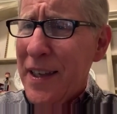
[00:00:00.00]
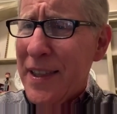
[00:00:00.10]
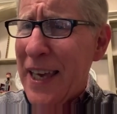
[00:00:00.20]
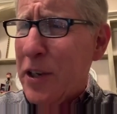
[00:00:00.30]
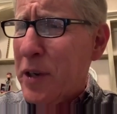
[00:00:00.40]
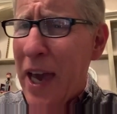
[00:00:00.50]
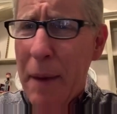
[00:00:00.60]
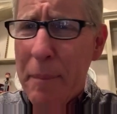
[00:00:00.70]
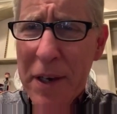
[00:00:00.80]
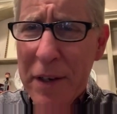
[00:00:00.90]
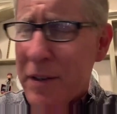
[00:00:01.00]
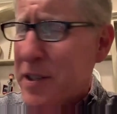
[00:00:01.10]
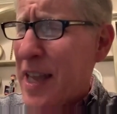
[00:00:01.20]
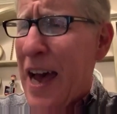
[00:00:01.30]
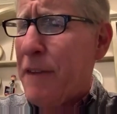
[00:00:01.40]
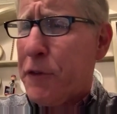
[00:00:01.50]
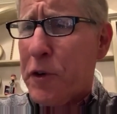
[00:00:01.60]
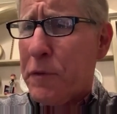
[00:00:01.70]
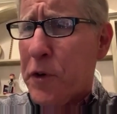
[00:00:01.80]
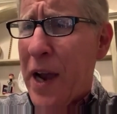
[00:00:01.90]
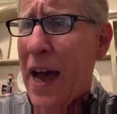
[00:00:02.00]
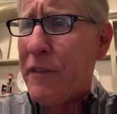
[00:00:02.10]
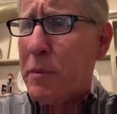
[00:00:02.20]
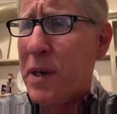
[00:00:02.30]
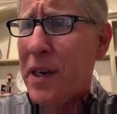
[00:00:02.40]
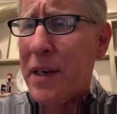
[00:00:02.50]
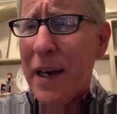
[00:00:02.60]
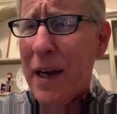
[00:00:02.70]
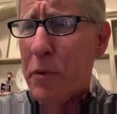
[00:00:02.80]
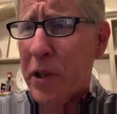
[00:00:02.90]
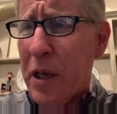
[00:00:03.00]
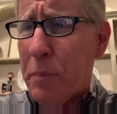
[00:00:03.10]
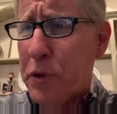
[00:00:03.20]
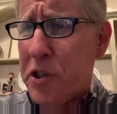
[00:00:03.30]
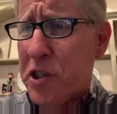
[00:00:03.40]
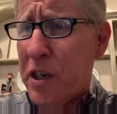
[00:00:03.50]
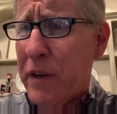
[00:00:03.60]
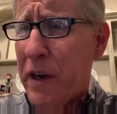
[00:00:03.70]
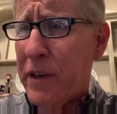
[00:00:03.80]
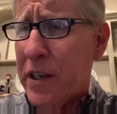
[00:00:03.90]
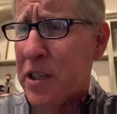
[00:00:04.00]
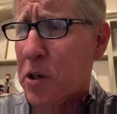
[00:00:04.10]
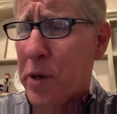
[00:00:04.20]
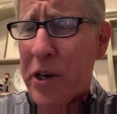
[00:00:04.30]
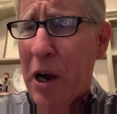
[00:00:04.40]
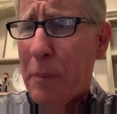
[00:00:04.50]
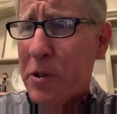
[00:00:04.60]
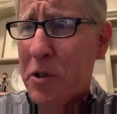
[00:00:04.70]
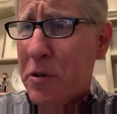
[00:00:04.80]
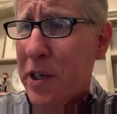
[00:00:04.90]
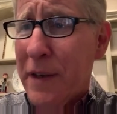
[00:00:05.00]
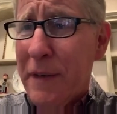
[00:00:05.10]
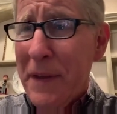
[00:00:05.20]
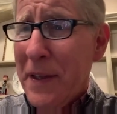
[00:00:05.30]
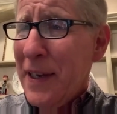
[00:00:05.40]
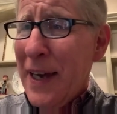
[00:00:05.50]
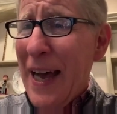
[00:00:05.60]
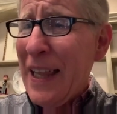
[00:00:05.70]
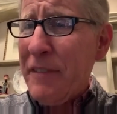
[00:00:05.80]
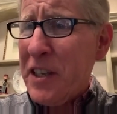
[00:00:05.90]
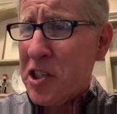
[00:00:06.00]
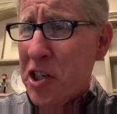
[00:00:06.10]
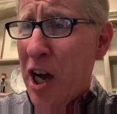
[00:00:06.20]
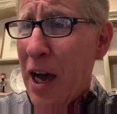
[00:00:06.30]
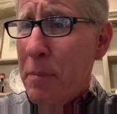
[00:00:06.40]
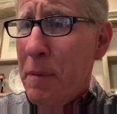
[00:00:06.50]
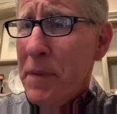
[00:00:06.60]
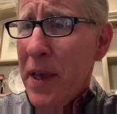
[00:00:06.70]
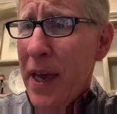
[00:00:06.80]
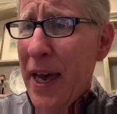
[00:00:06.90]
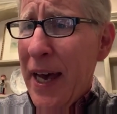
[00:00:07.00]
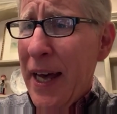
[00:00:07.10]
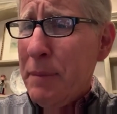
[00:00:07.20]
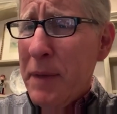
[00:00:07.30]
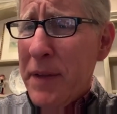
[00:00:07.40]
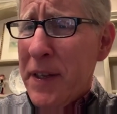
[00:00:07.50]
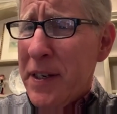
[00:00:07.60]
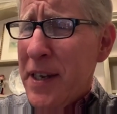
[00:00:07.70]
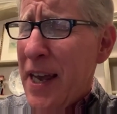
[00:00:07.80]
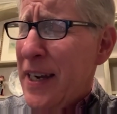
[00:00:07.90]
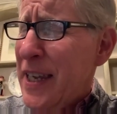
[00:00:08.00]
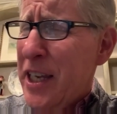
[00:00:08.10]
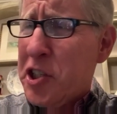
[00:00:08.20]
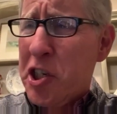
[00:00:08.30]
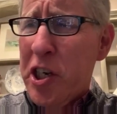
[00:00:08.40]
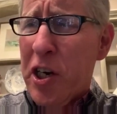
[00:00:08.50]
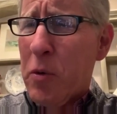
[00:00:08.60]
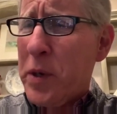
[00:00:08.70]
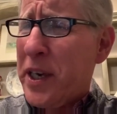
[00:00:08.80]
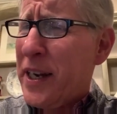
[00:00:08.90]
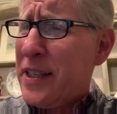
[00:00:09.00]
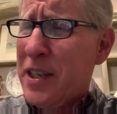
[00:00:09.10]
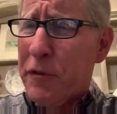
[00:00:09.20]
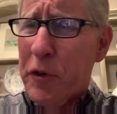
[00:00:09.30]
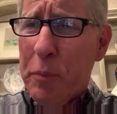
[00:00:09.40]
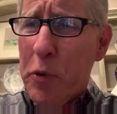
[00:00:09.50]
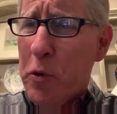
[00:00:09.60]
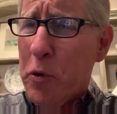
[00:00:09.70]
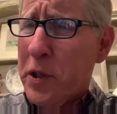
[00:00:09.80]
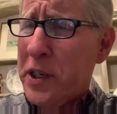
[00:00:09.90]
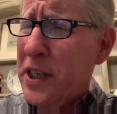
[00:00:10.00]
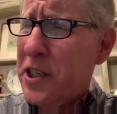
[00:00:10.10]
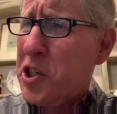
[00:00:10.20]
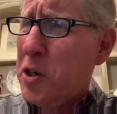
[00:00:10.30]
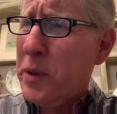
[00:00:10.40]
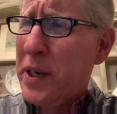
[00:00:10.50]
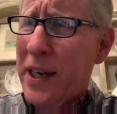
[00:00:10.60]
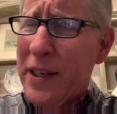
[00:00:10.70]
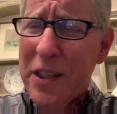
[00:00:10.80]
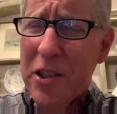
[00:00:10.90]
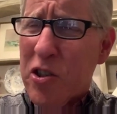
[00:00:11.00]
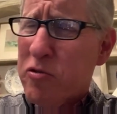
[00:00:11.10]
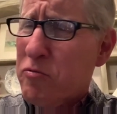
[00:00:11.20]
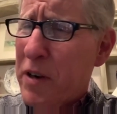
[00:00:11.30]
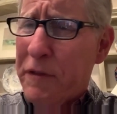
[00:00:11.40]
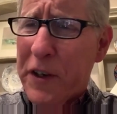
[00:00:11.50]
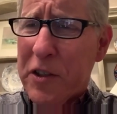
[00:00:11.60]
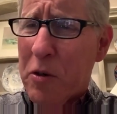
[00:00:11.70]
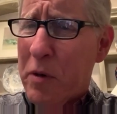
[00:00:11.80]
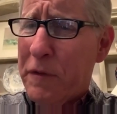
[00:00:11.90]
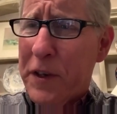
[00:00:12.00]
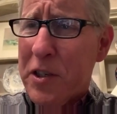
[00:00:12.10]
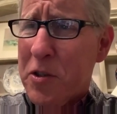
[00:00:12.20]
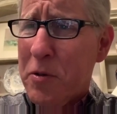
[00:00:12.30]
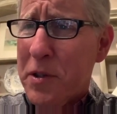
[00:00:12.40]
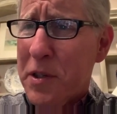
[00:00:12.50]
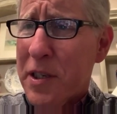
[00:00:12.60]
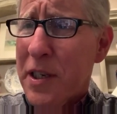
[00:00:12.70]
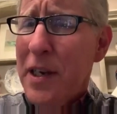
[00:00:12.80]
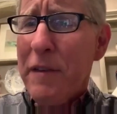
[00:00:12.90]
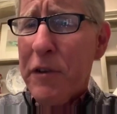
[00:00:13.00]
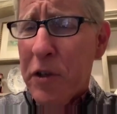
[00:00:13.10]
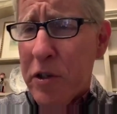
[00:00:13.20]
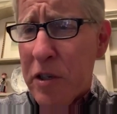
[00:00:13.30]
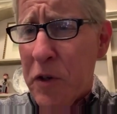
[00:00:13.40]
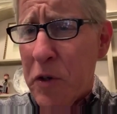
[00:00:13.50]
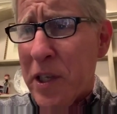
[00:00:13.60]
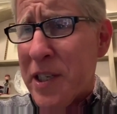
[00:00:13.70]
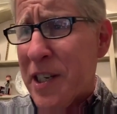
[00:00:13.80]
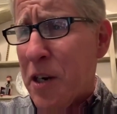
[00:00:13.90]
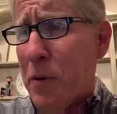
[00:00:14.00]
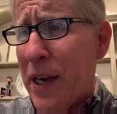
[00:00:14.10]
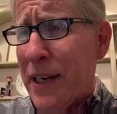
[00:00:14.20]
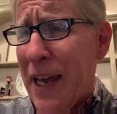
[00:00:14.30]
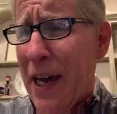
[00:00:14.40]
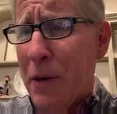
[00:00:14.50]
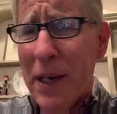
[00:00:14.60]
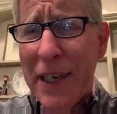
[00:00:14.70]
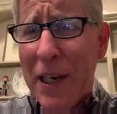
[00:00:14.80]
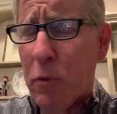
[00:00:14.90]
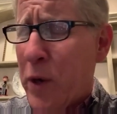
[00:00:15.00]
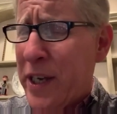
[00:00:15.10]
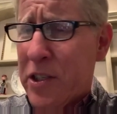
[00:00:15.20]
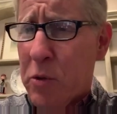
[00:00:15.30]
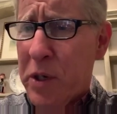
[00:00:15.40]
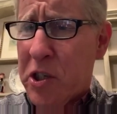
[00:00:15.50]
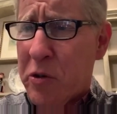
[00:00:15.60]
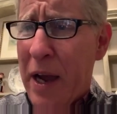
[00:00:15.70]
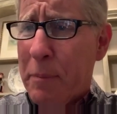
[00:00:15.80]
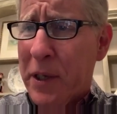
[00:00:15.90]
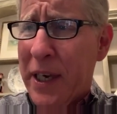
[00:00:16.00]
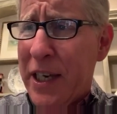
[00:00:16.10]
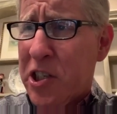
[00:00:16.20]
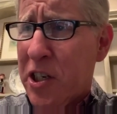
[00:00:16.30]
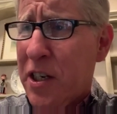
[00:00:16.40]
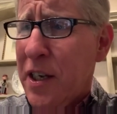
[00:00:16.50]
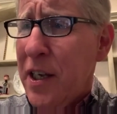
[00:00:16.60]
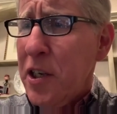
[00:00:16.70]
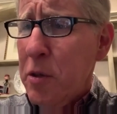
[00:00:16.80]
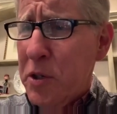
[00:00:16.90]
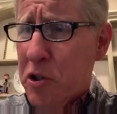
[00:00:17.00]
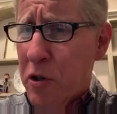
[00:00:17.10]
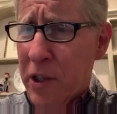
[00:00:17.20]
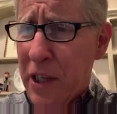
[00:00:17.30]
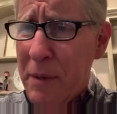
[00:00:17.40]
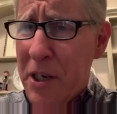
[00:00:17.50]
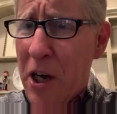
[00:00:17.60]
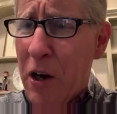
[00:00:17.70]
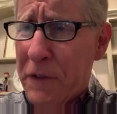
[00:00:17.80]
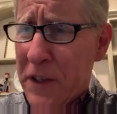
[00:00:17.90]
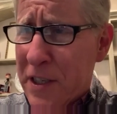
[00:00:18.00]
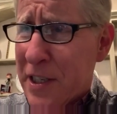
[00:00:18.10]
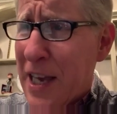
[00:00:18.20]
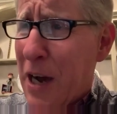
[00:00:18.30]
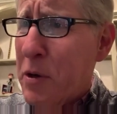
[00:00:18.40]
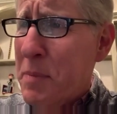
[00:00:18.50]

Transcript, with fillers: And thank you, Gabby and the staff for having me. I'm really appreciative of it. It's a great opportunity. I love this job. And each year we get a different pool, and each year we get these terrific, terrific students. For those of you listening right now, I can't wait to read your application. You be sure and let me know if this is how